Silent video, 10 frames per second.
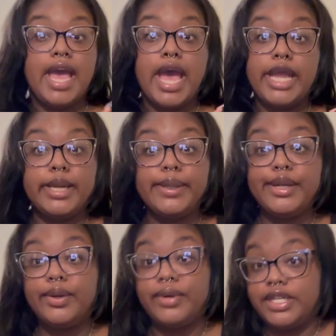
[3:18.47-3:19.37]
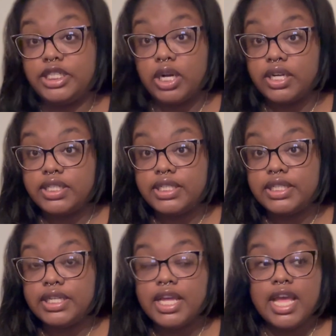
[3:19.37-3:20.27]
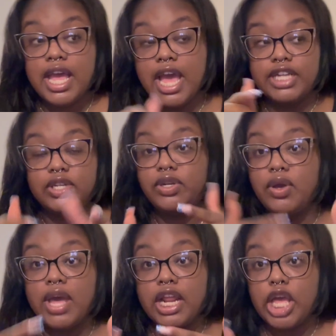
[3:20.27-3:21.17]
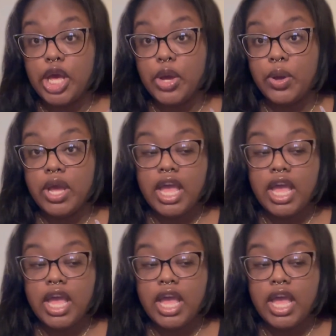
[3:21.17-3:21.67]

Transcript: I don't know where to start. I don't know how to go.